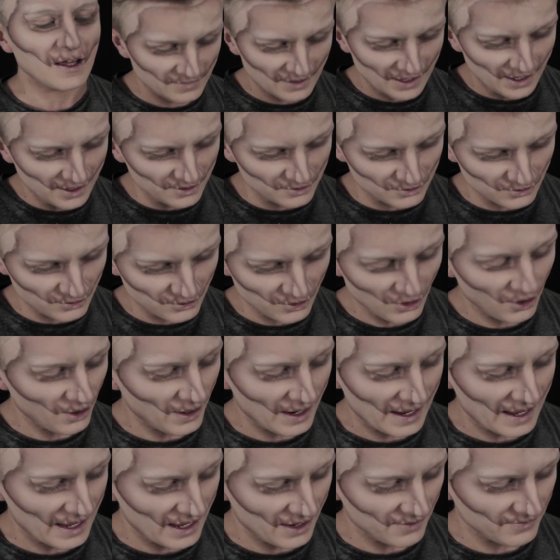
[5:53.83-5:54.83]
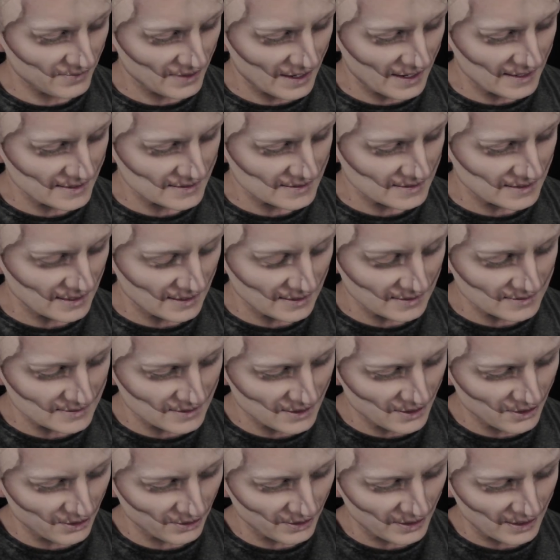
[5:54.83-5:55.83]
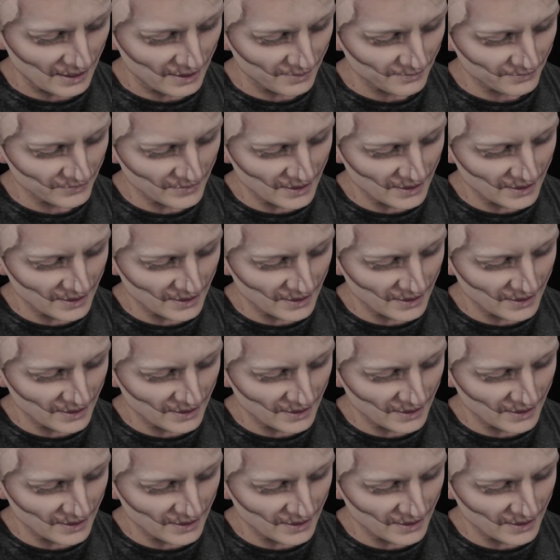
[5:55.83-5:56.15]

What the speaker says: I do not have nice things. Okay,